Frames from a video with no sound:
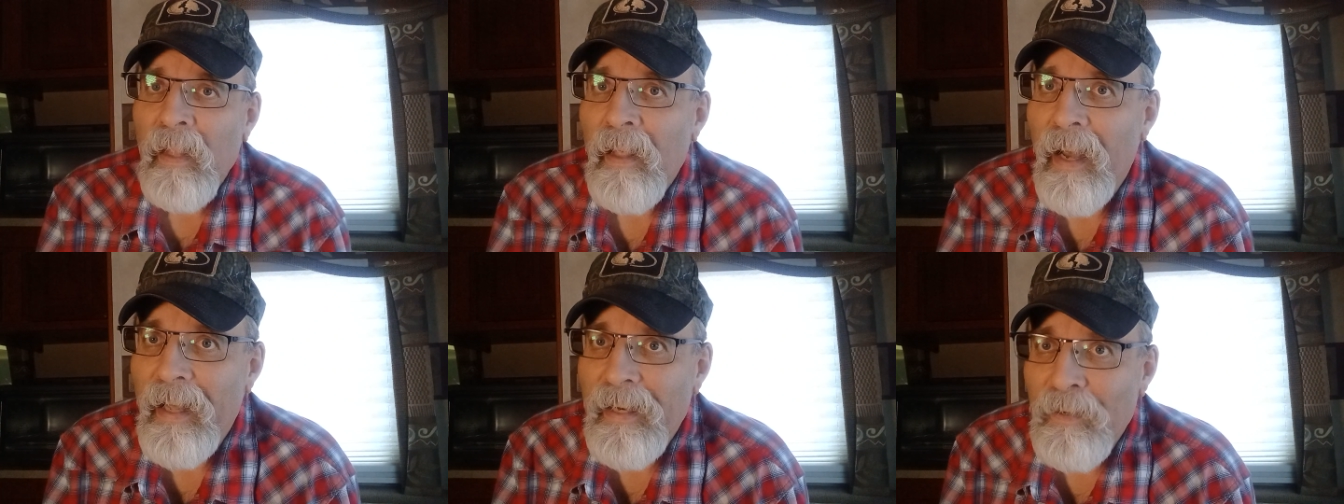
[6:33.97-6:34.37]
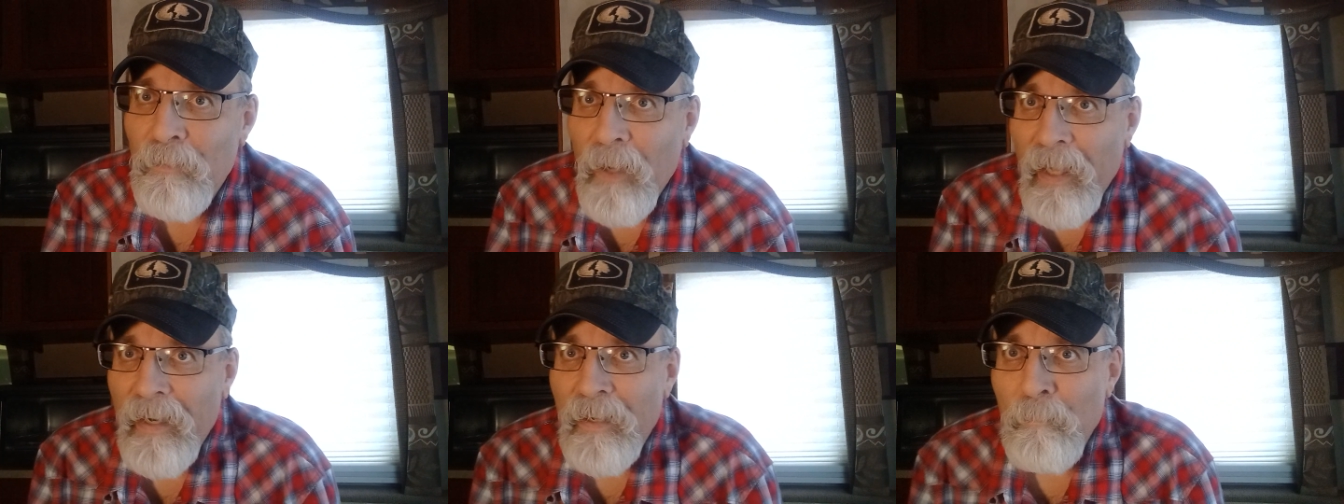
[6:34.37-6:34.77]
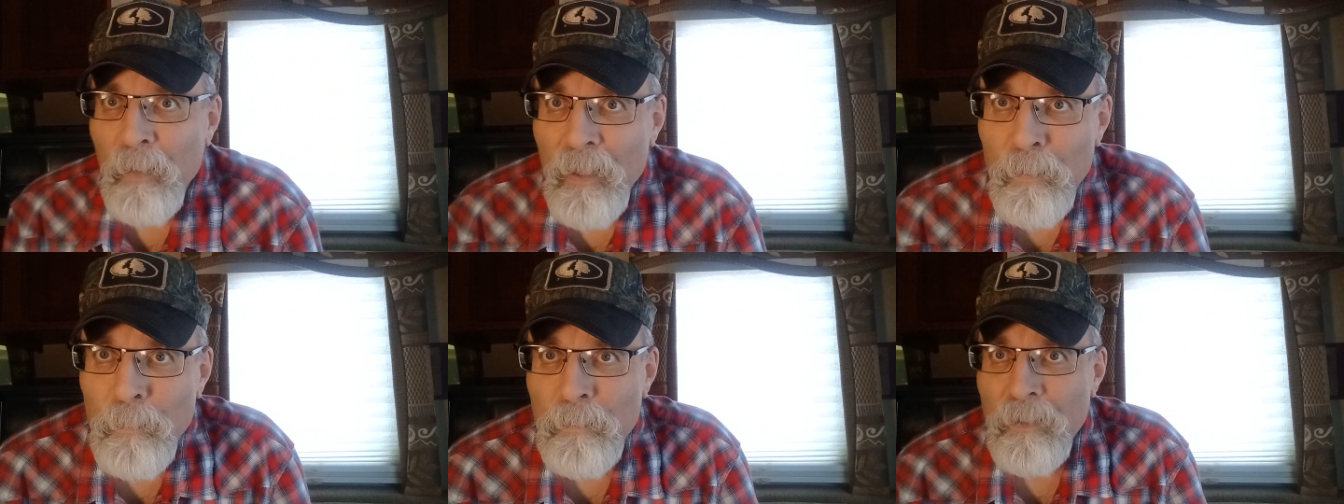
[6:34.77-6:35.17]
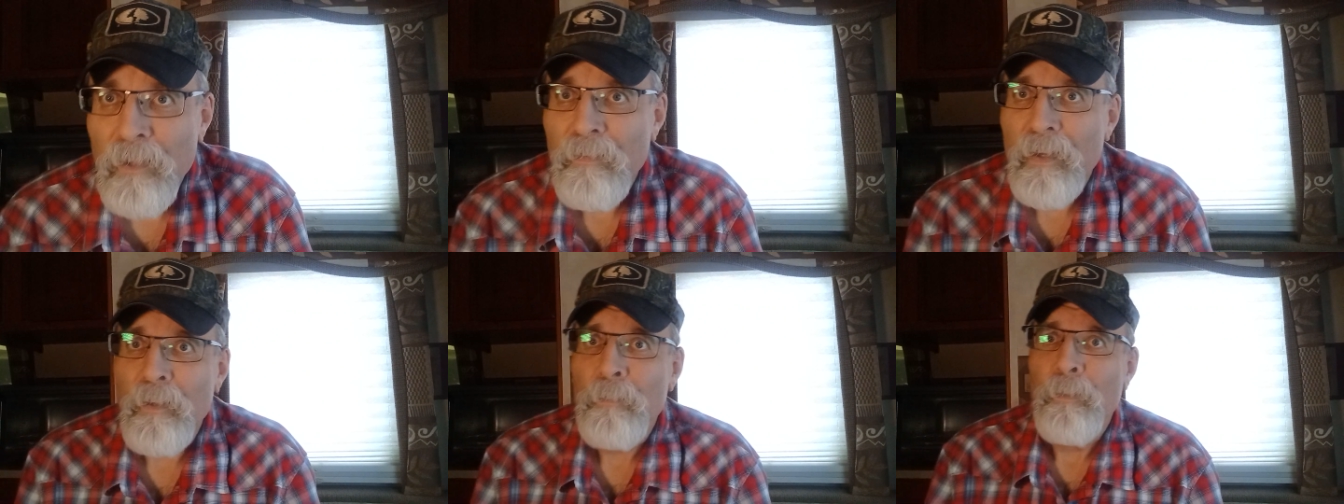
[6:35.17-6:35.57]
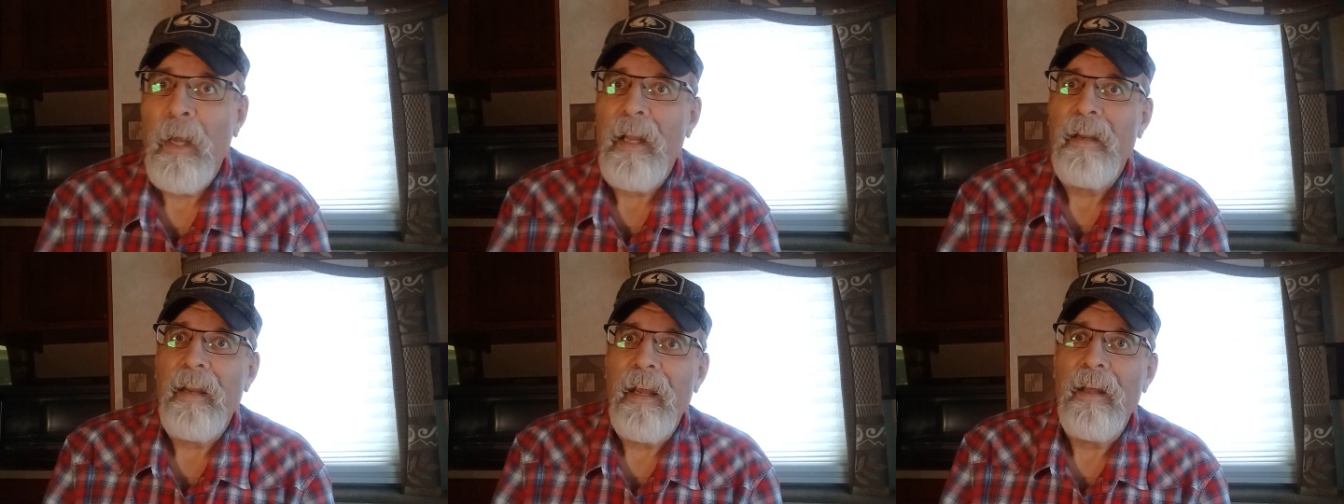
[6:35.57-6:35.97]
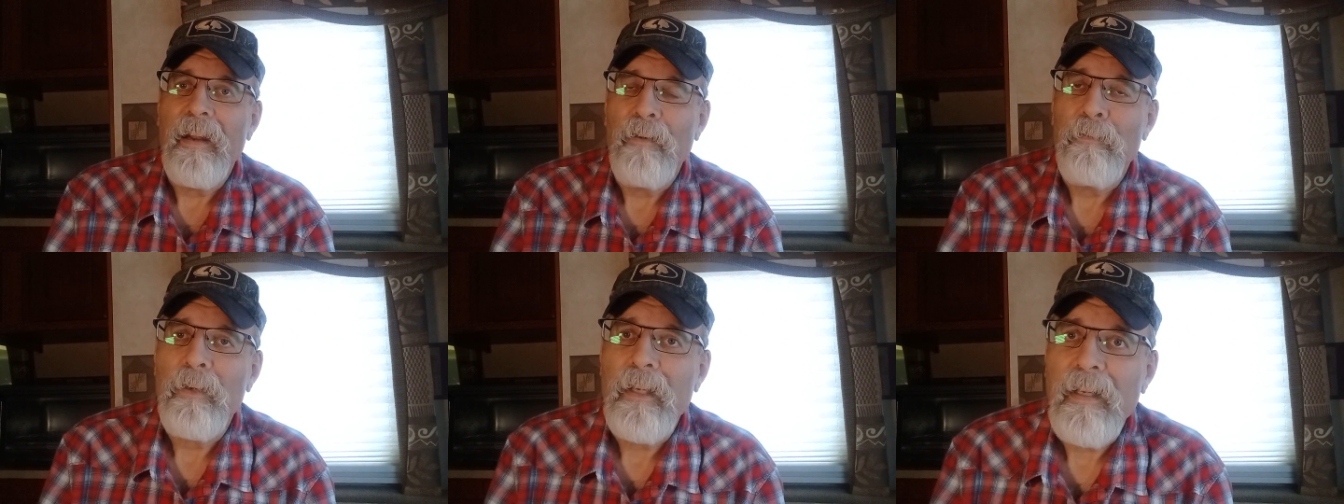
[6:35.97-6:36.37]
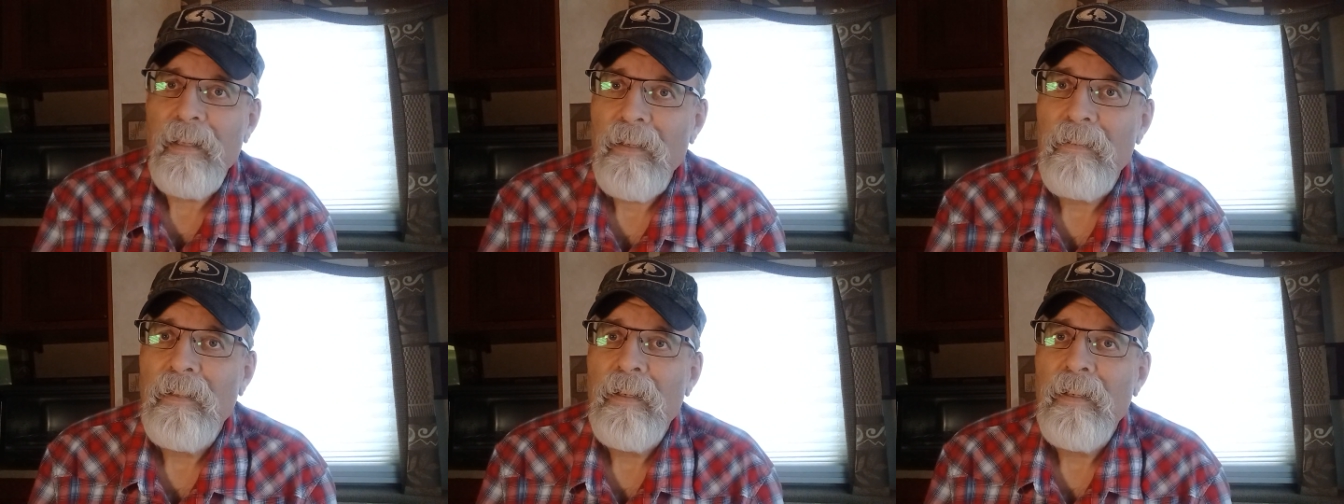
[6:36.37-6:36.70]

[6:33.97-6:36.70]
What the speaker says: I didn't write it in my notes, and if I don't write it down, I forget.